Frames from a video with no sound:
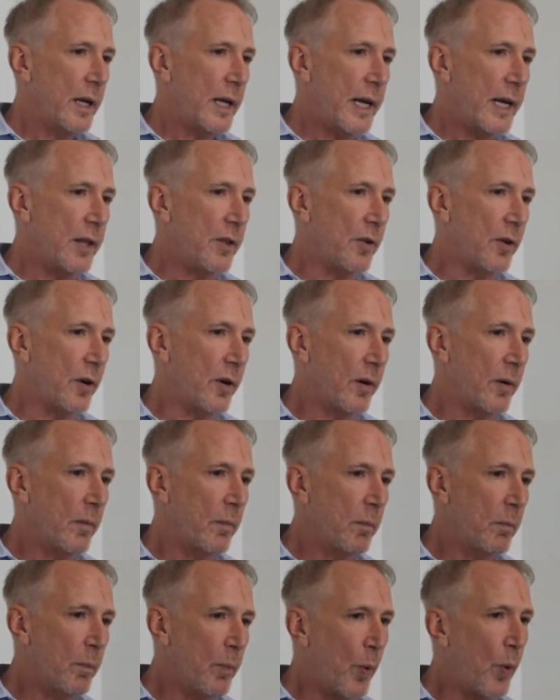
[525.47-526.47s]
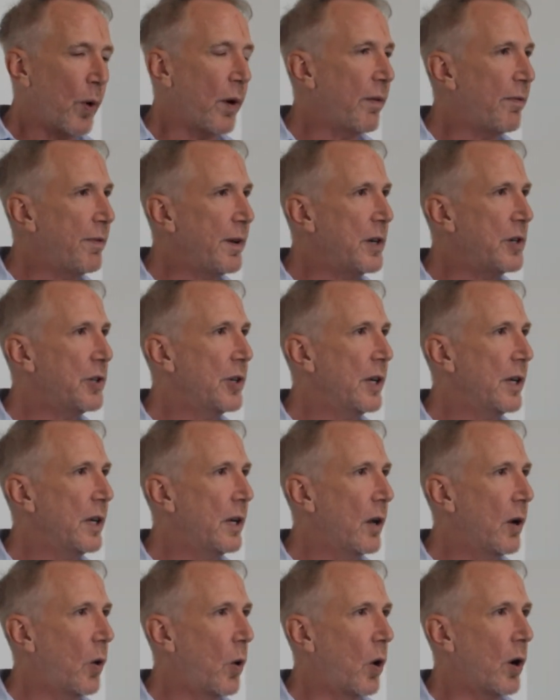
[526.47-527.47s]
either more efficient
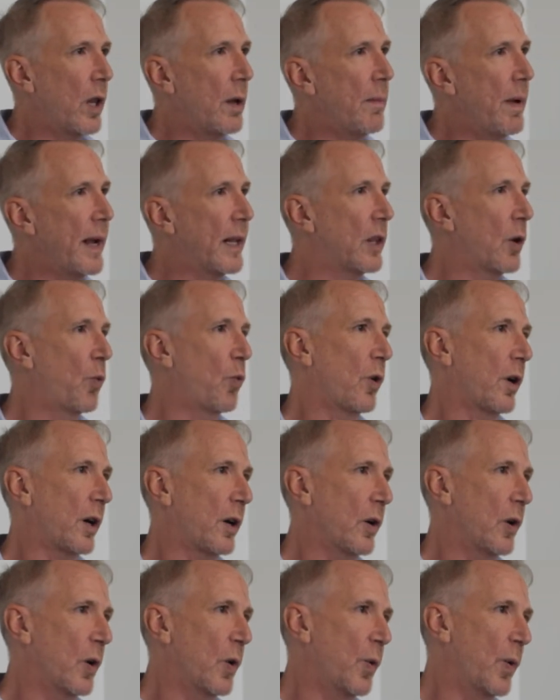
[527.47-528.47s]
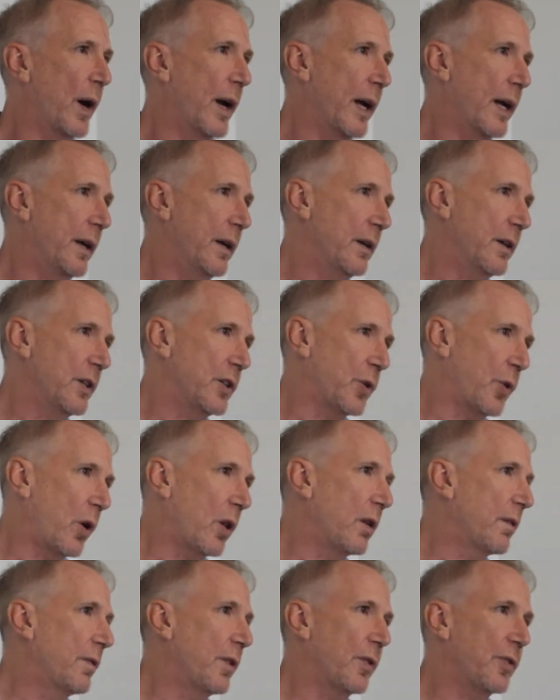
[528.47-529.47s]
or they make the work go away. So
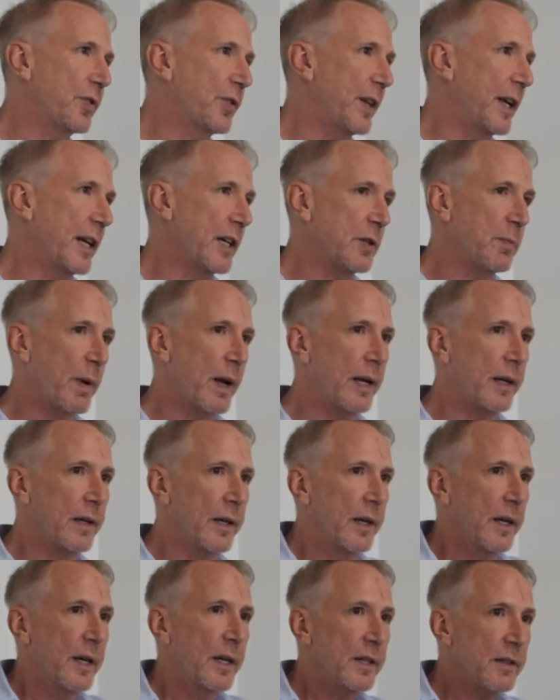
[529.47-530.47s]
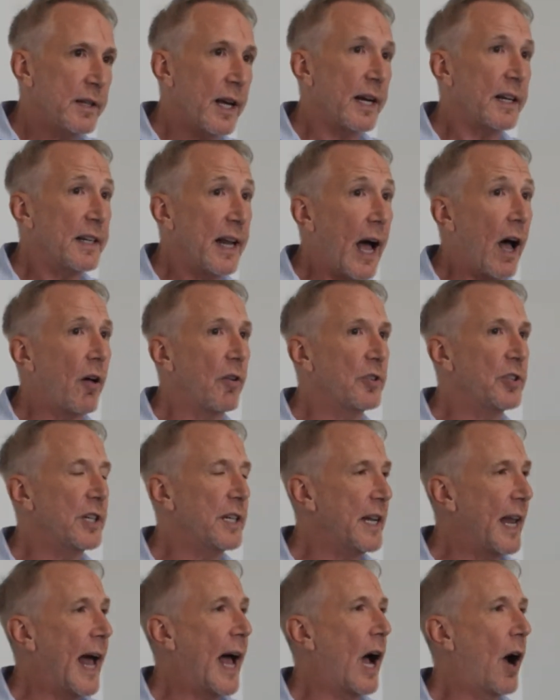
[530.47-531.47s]
all of those things make technology
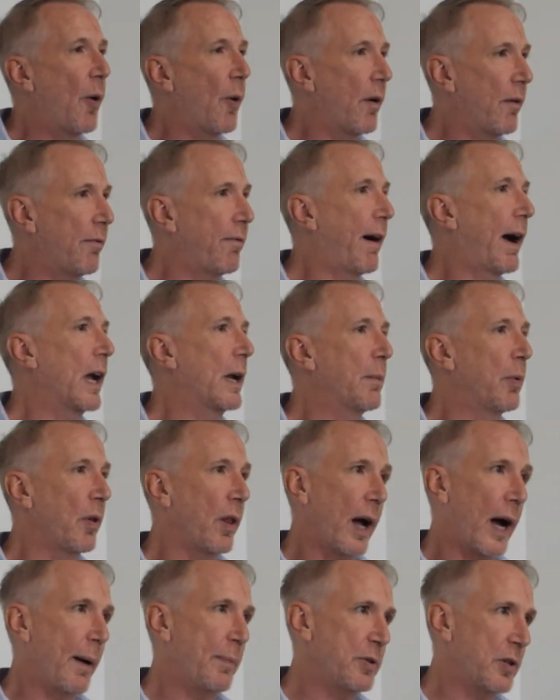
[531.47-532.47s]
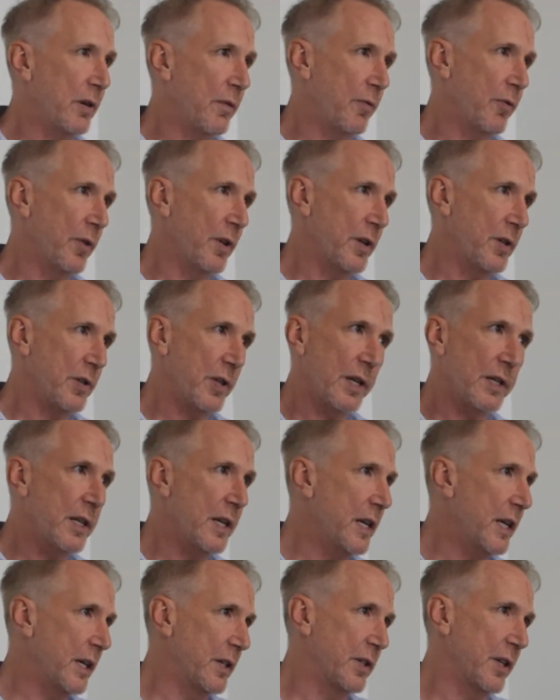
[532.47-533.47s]
now a viable option for this that
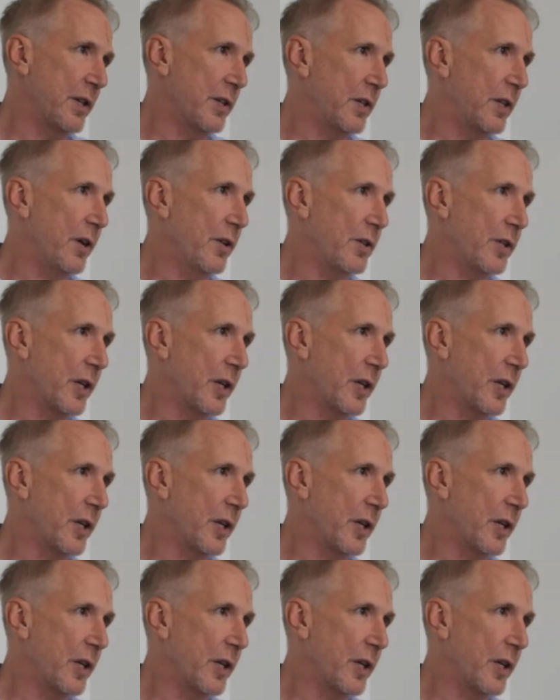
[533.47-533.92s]
didn't exist years